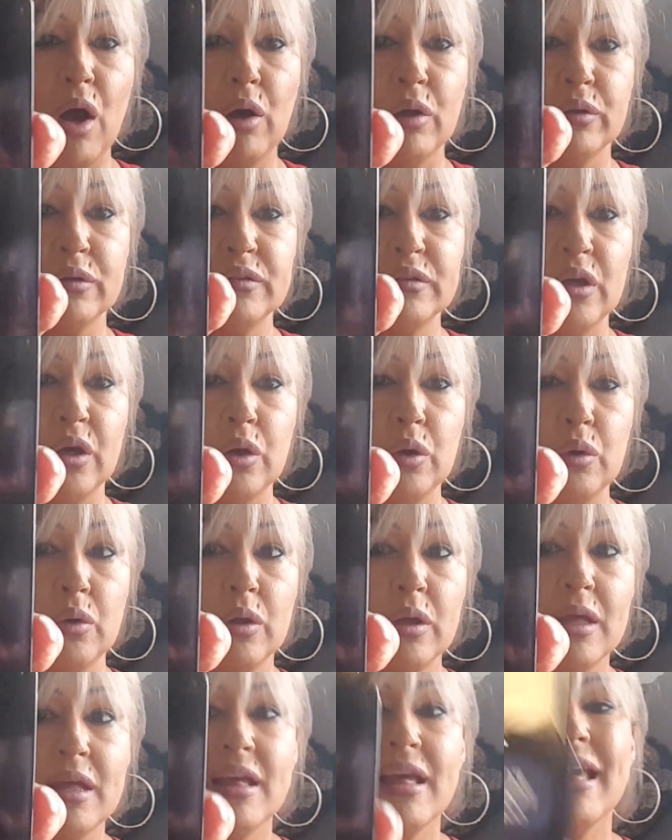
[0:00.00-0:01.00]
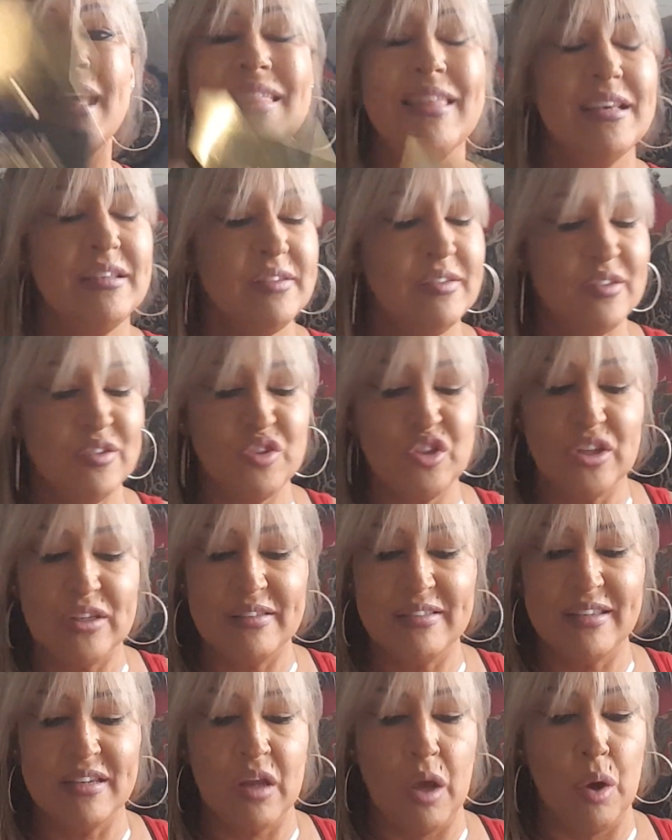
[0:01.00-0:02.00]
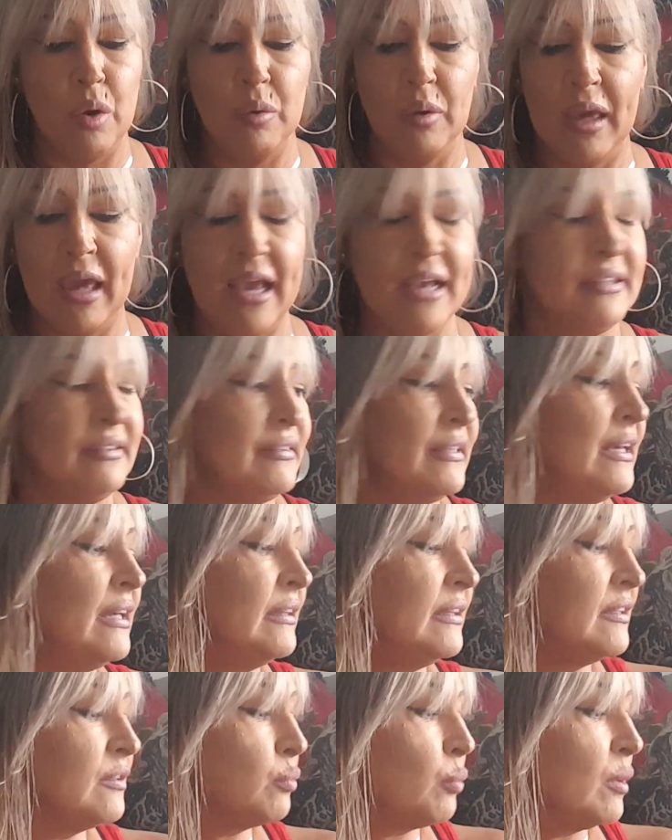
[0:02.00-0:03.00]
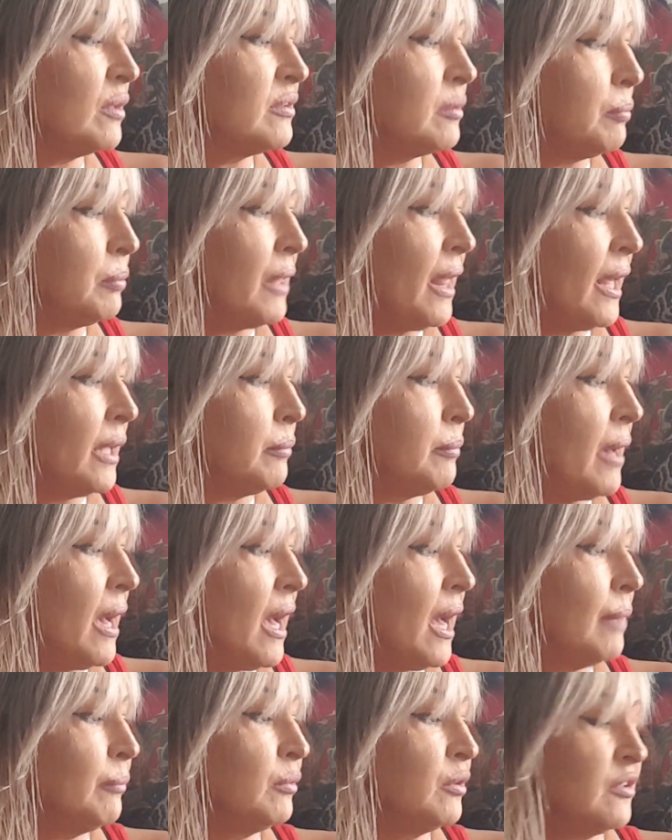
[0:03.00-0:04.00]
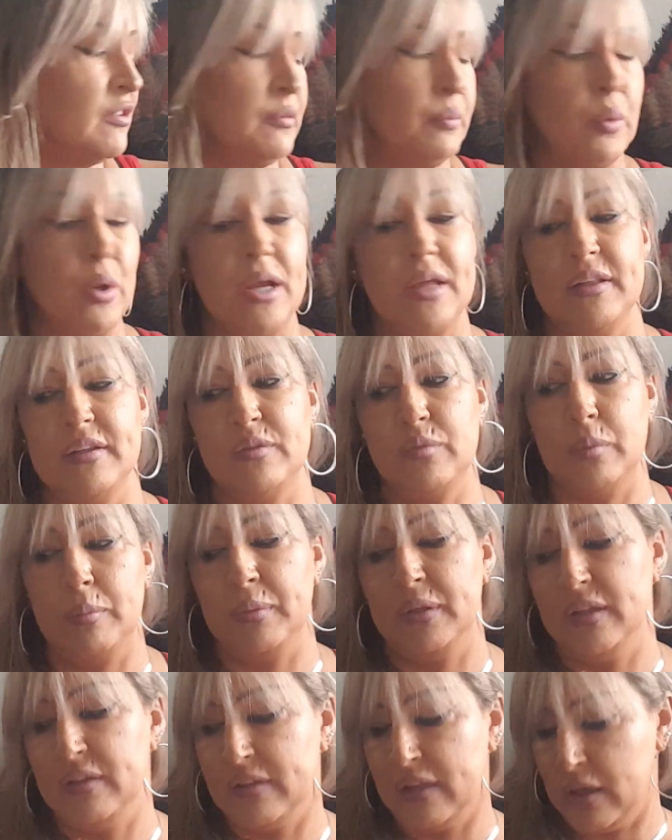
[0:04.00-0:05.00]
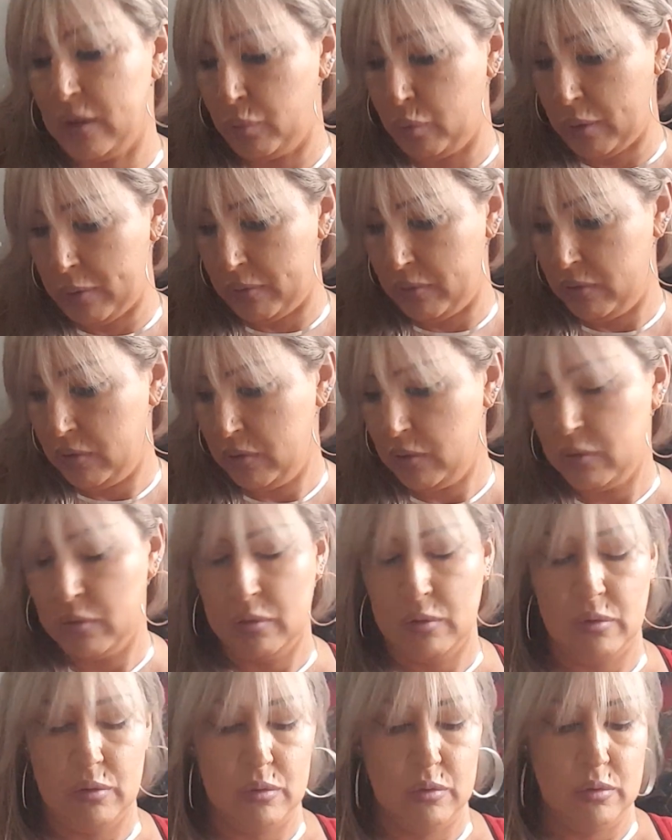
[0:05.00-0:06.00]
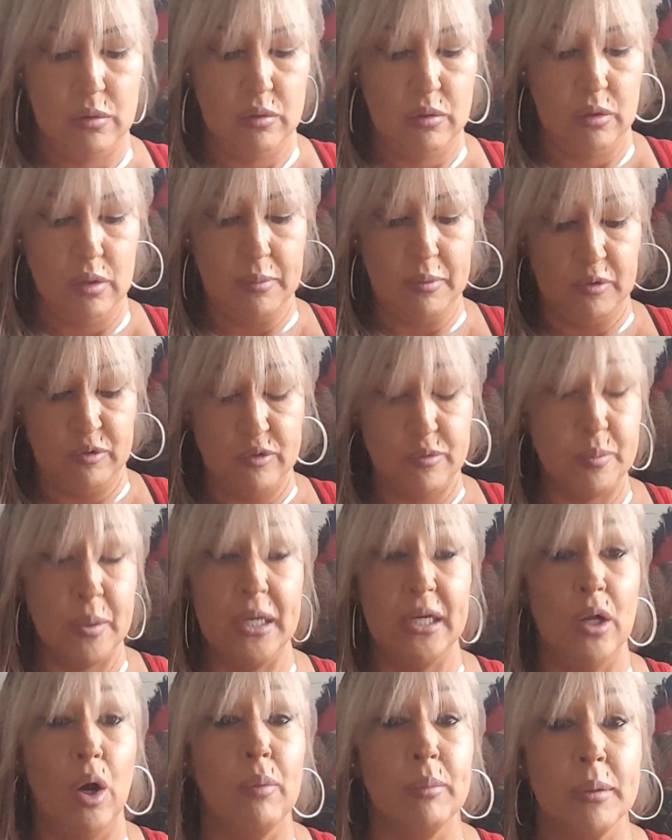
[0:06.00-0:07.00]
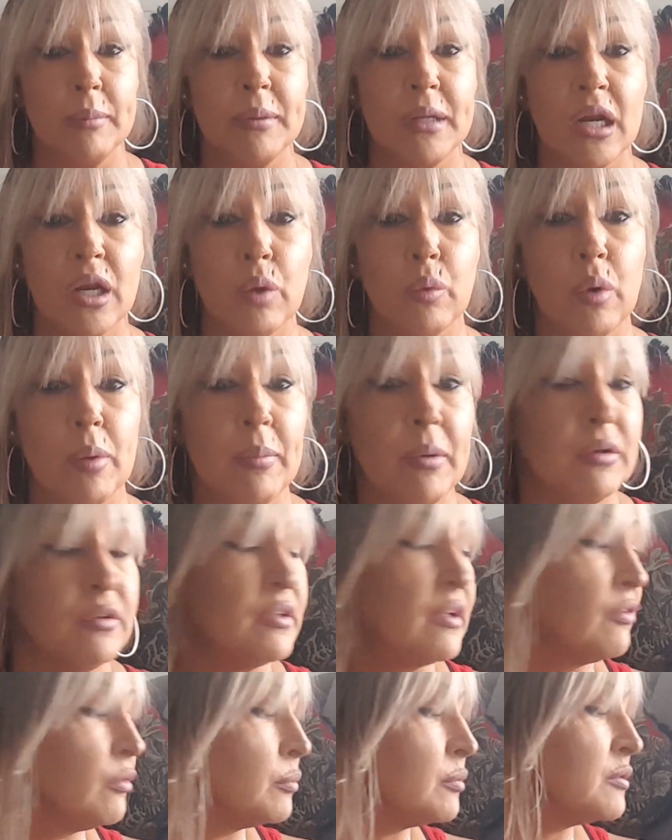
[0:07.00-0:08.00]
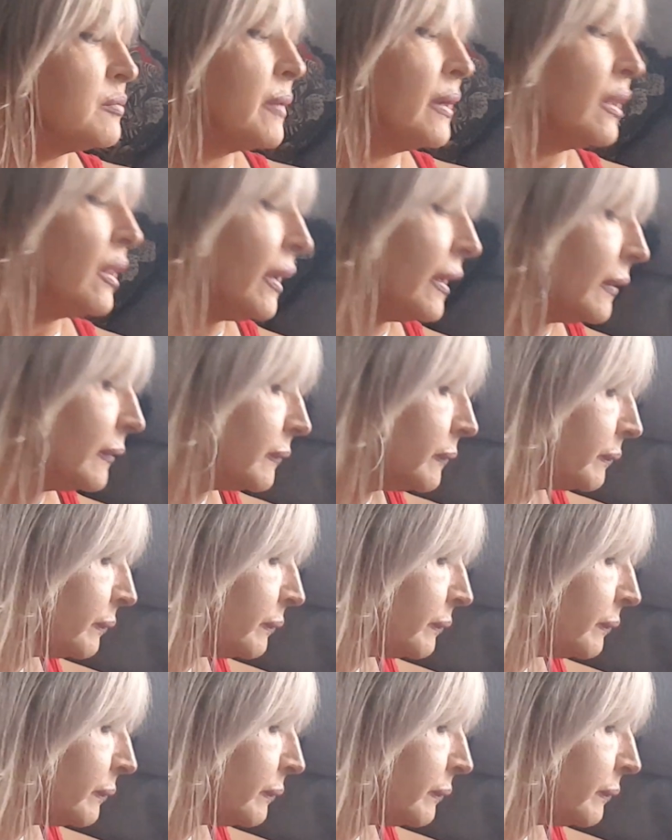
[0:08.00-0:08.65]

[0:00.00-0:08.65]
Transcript: also. This is just an okay scent. This was a blind buy. I'm going to spray this one because I know what, I'm not going to spray it on me, but I know what most of them smell like.